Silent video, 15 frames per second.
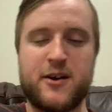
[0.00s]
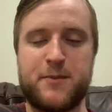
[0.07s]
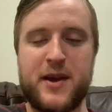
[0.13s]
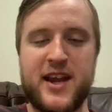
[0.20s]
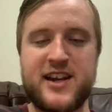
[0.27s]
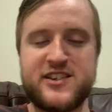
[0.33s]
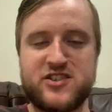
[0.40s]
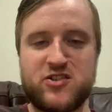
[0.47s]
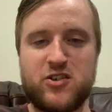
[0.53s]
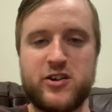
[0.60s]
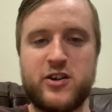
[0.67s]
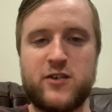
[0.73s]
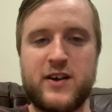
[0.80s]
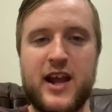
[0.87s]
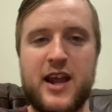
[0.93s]
be his
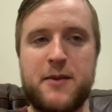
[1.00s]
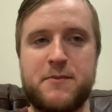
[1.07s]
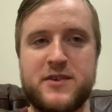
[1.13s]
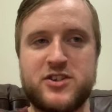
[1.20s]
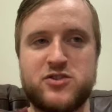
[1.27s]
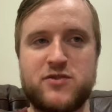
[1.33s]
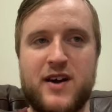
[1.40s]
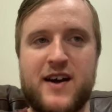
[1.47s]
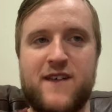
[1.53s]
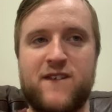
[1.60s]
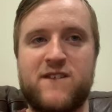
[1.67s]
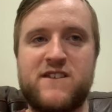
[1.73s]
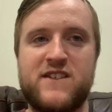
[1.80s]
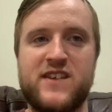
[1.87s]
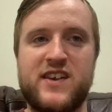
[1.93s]
final game as
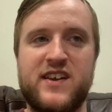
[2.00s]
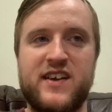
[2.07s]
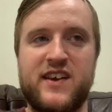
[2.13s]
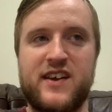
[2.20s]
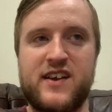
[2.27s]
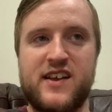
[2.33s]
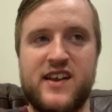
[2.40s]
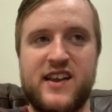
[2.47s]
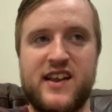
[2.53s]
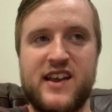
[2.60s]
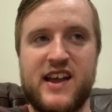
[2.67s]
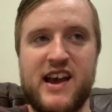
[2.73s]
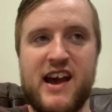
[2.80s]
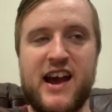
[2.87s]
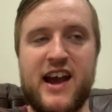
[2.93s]
well.
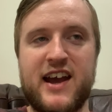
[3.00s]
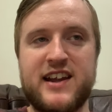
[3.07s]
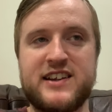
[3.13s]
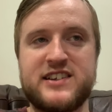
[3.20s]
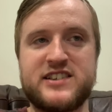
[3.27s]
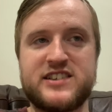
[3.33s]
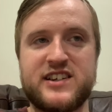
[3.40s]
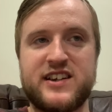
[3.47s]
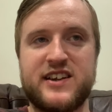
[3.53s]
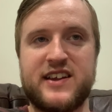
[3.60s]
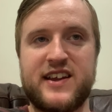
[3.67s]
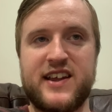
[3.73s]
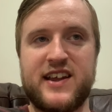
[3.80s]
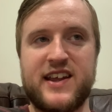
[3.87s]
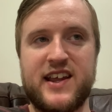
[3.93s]
And
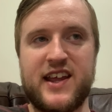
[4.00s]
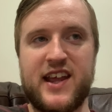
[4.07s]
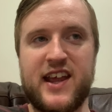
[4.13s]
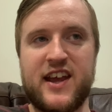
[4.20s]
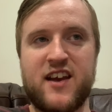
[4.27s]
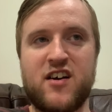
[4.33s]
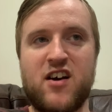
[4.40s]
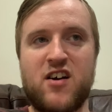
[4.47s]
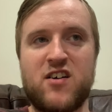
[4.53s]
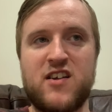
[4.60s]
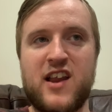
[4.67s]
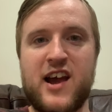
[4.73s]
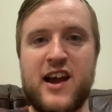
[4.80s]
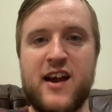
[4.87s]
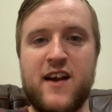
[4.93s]

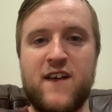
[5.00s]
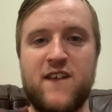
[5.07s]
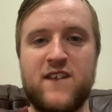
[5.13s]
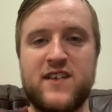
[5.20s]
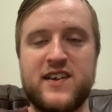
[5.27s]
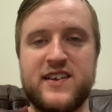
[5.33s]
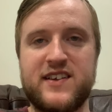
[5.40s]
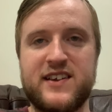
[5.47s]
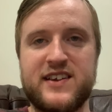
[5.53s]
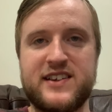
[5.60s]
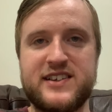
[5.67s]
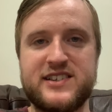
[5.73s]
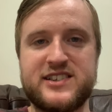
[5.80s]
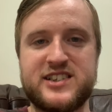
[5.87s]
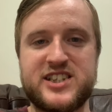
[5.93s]
Igalo
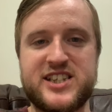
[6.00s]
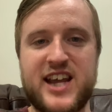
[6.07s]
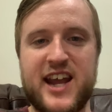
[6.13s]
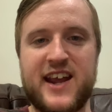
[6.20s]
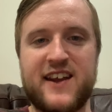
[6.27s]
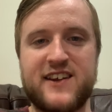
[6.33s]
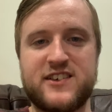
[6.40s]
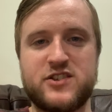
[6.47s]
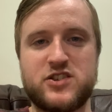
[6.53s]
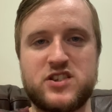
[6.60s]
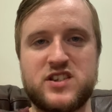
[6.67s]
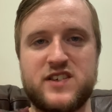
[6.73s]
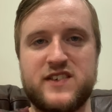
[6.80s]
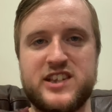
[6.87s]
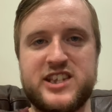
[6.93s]
6
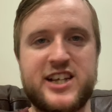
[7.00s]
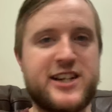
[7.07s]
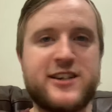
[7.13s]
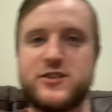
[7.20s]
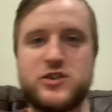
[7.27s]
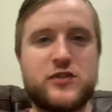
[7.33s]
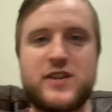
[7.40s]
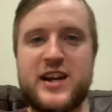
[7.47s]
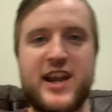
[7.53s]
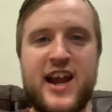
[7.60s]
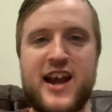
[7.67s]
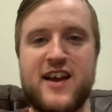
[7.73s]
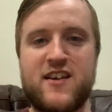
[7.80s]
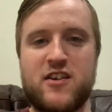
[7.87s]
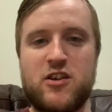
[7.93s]
didn't really
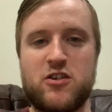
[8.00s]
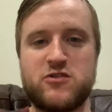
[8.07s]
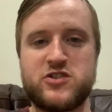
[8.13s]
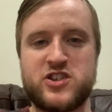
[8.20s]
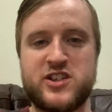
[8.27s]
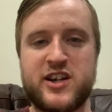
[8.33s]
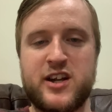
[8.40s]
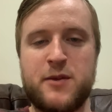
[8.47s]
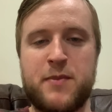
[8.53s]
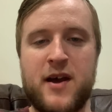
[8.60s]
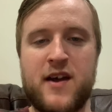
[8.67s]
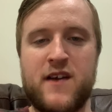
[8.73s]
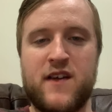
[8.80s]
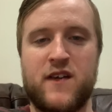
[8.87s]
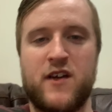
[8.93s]
have a lot to do,
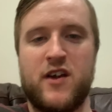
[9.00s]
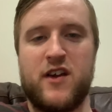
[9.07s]
but